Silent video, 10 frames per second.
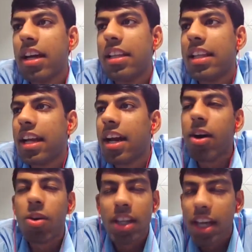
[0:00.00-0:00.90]
then
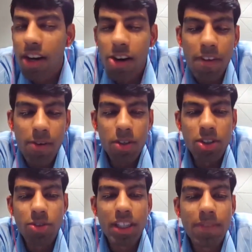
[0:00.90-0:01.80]
how their government
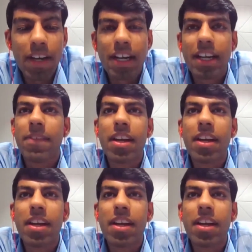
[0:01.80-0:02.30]
wants to expand and